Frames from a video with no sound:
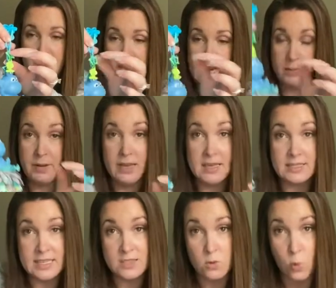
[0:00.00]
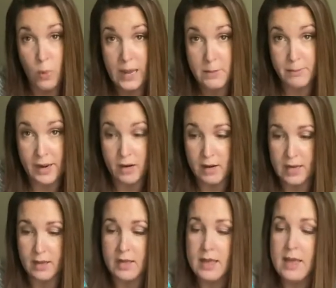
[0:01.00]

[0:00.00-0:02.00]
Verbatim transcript: chain because it's weight bearing.